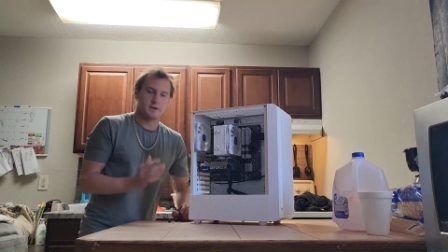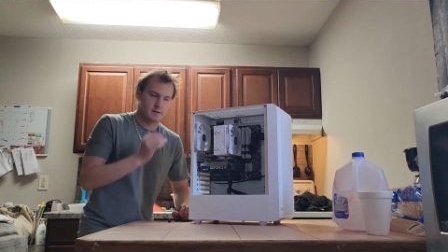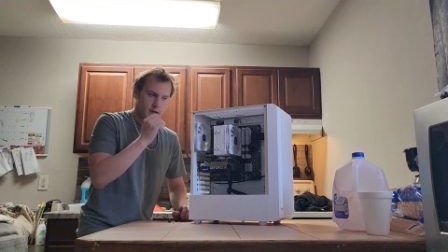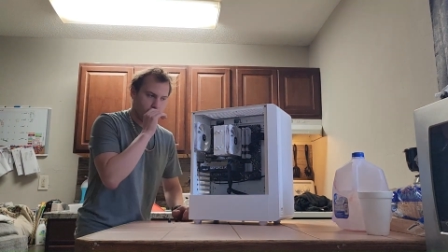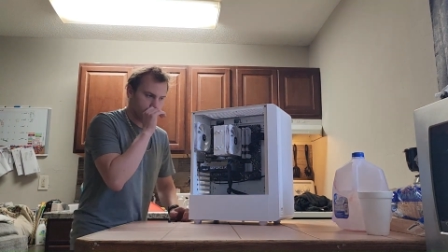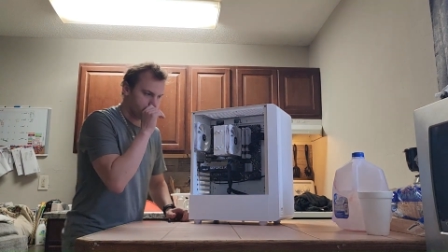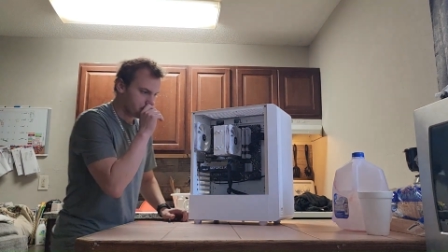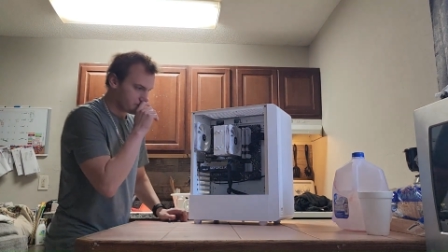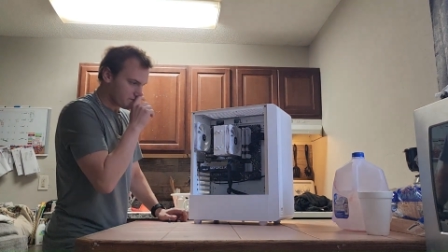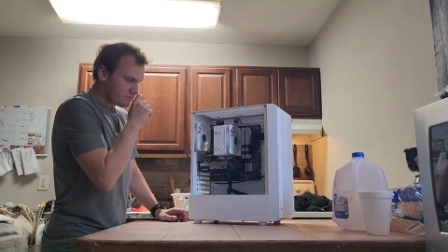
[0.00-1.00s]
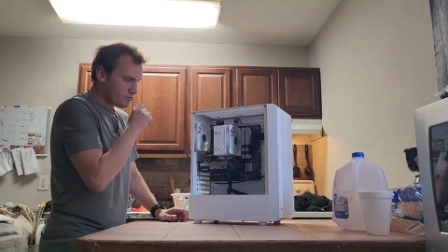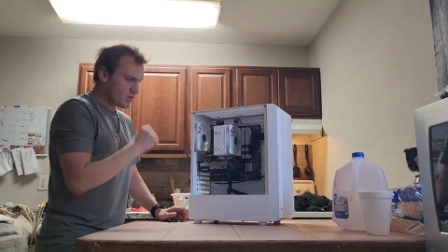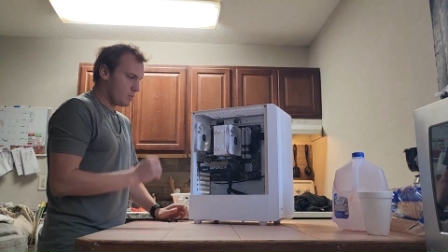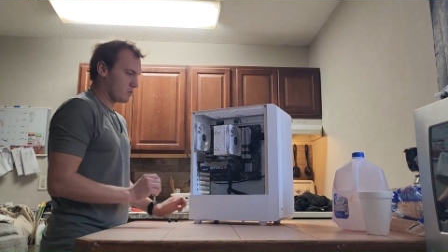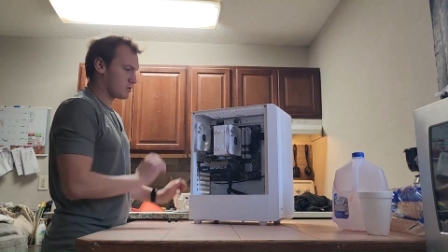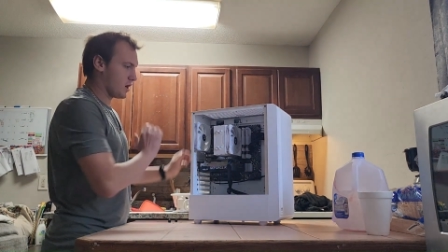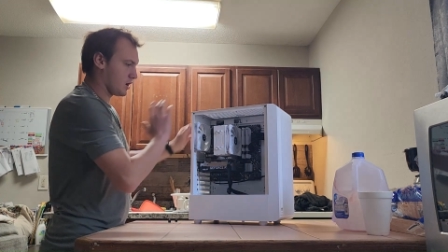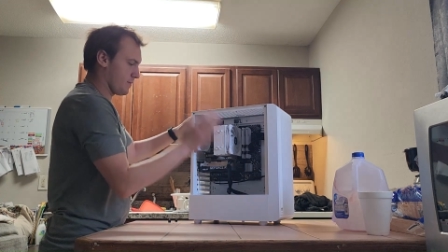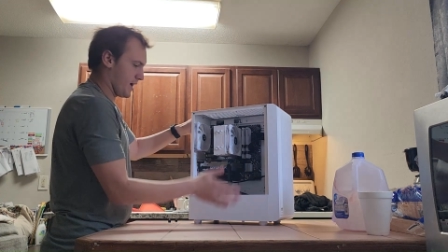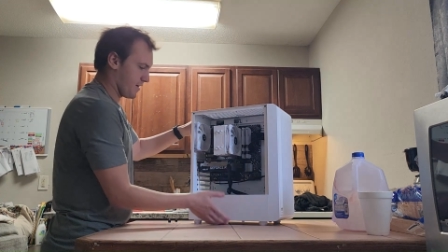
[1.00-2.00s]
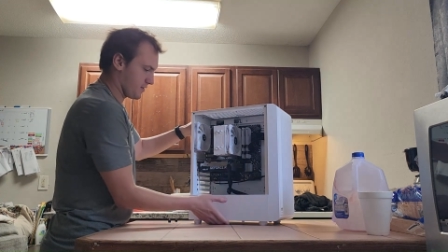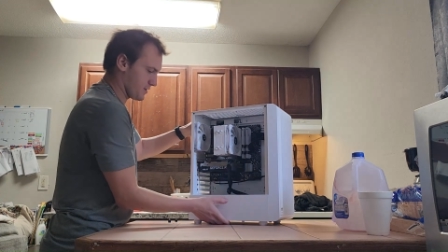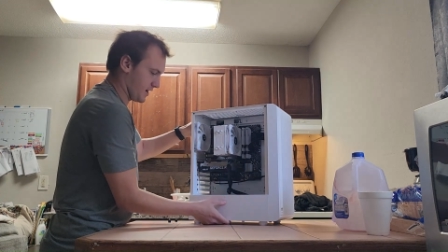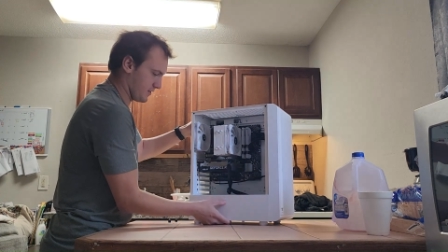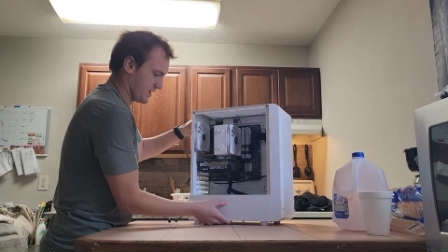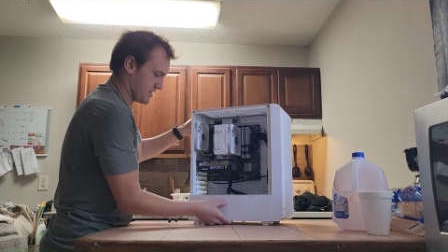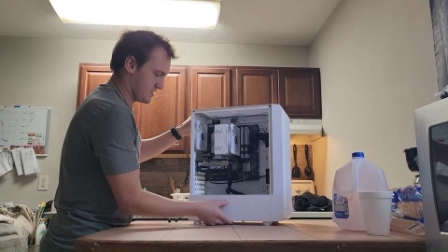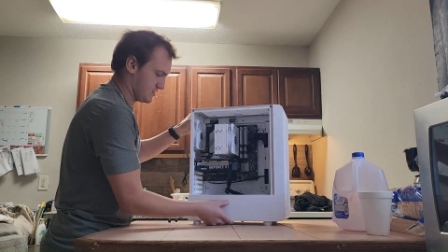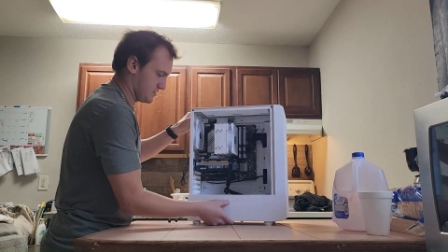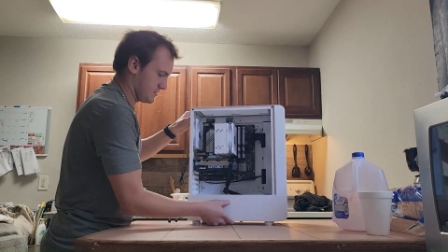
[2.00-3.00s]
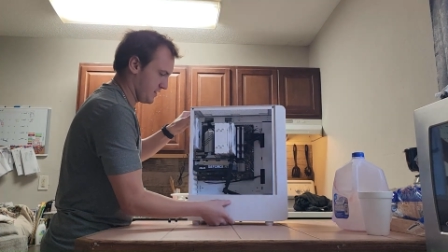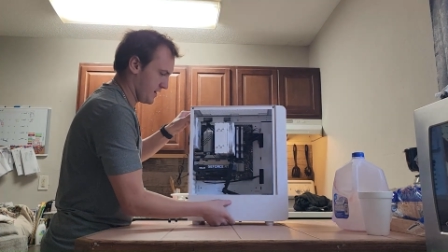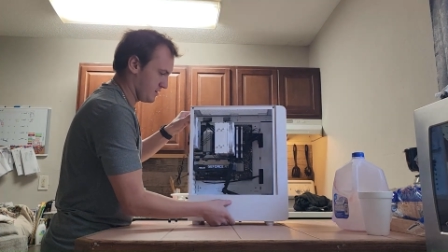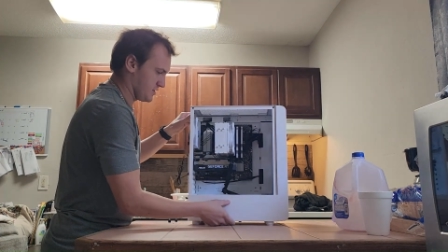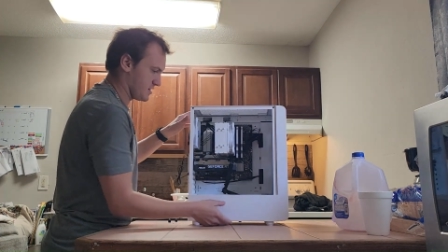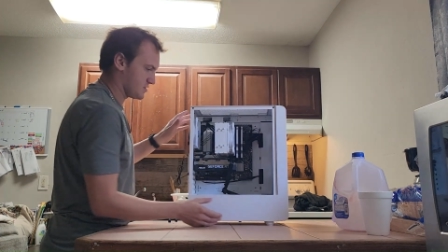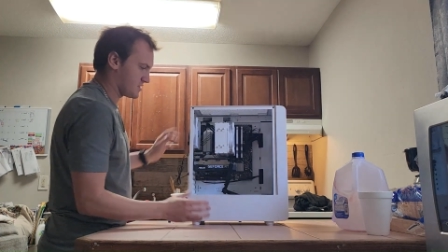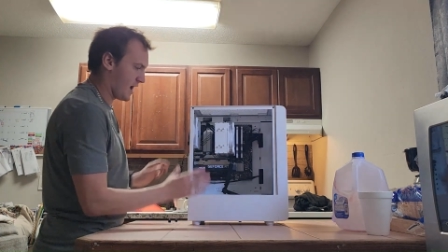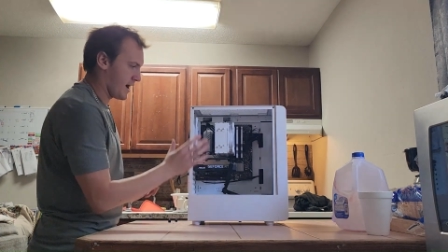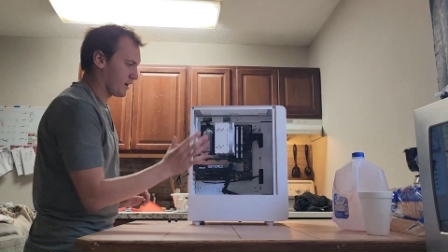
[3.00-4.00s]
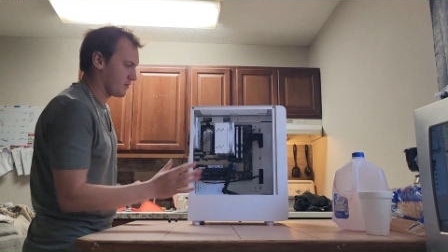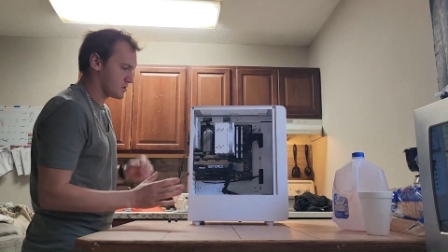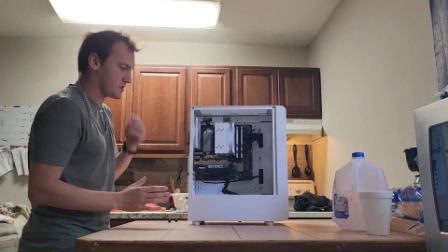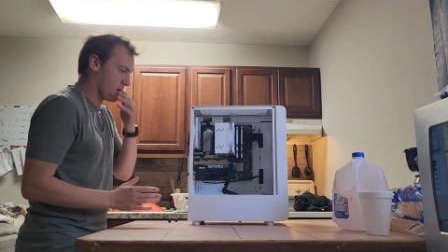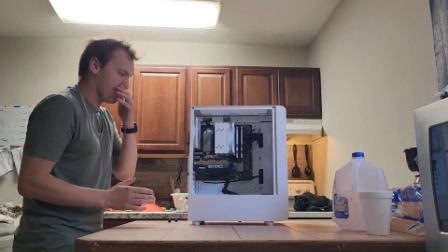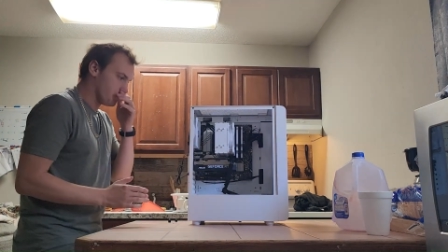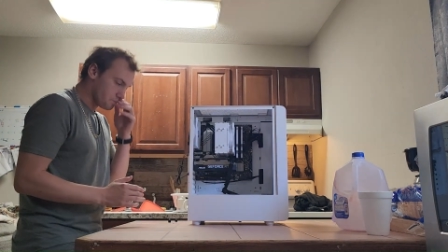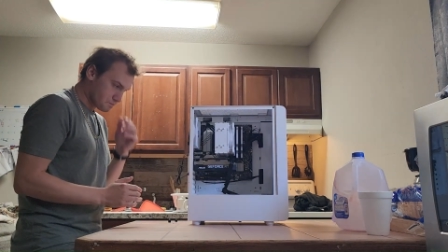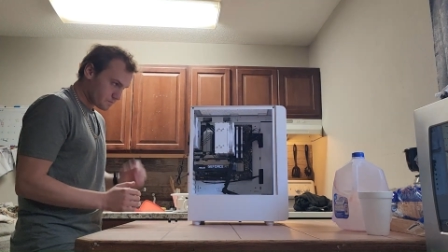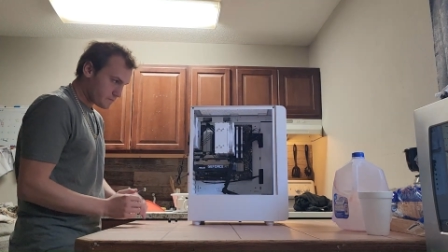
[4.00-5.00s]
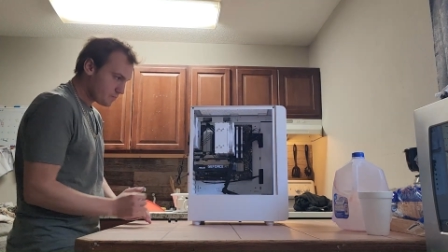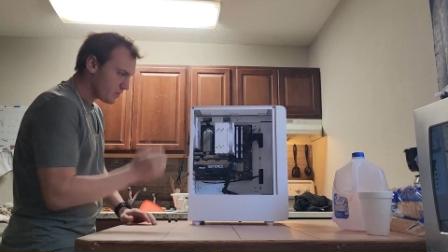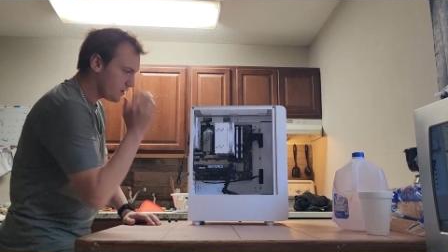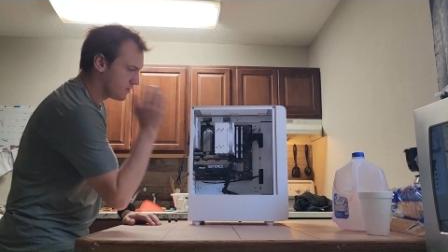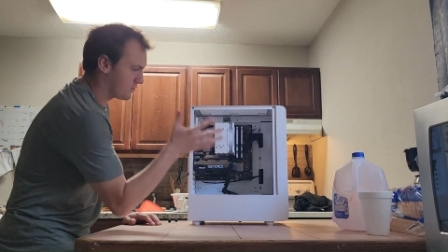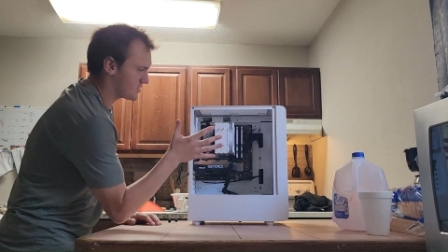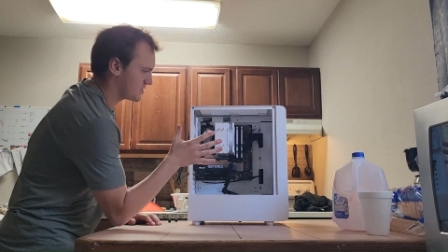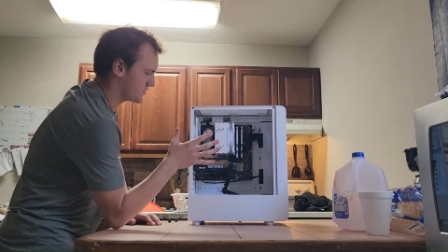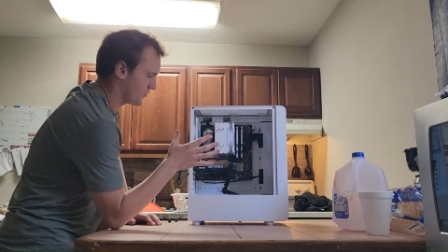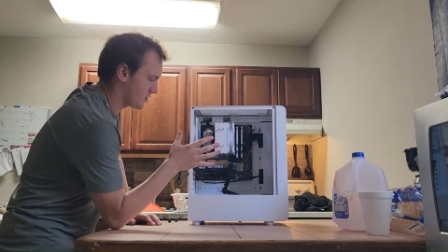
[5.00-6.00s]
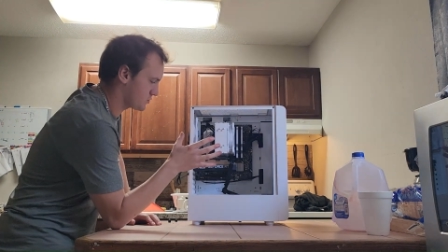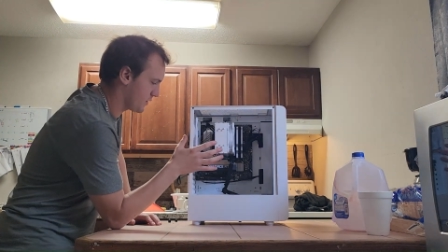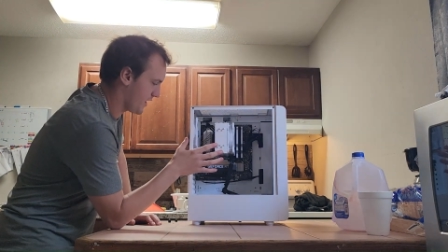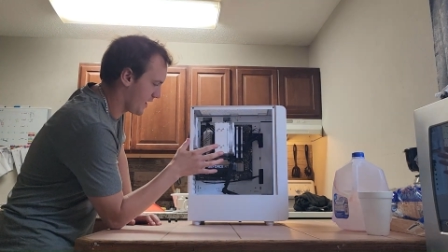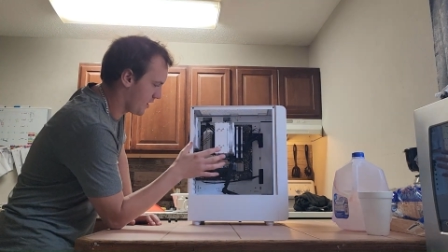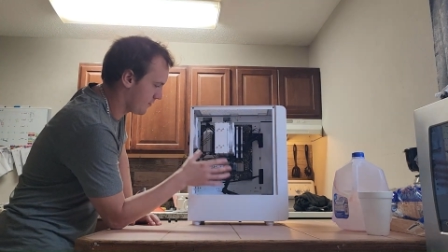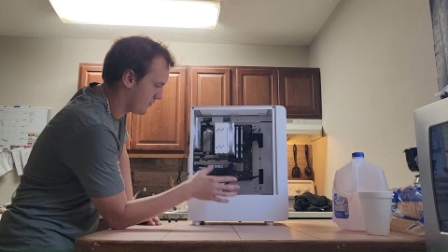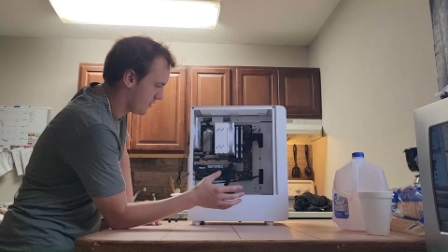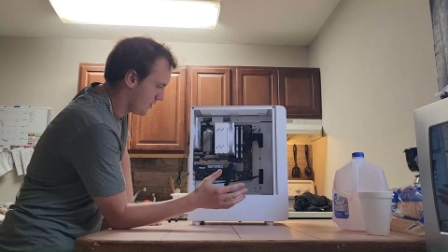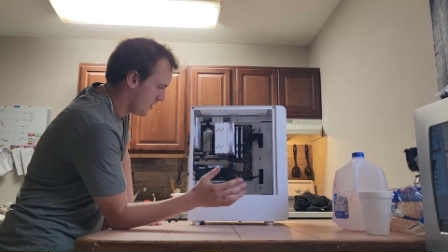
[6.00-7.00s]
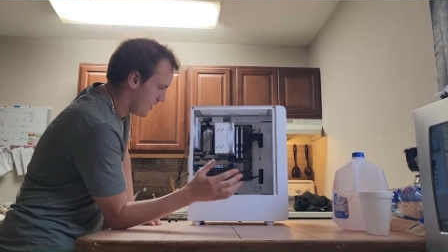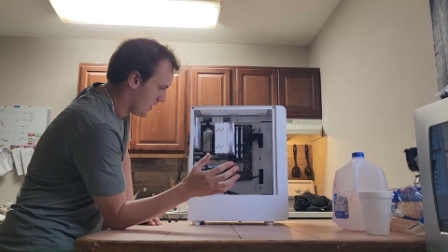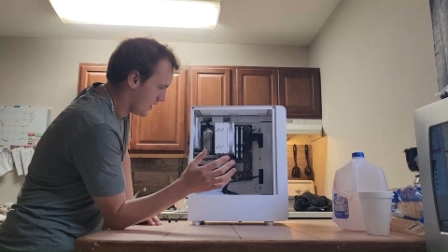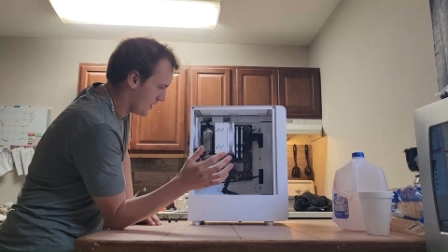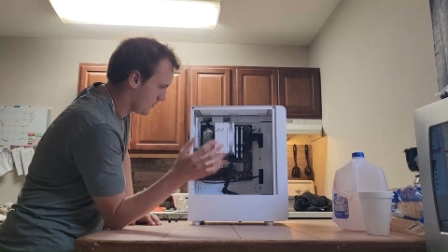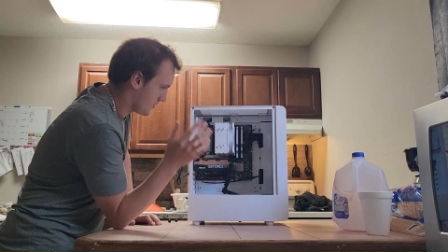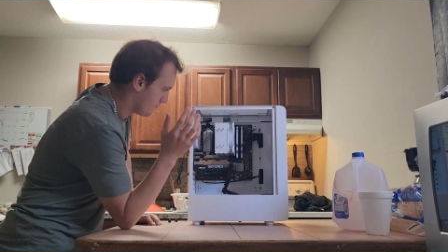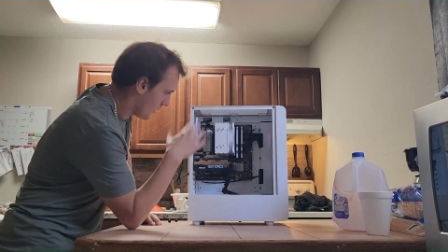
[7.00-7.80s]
we do that. We want to talk about everything that is inside of it. So first things first, we have the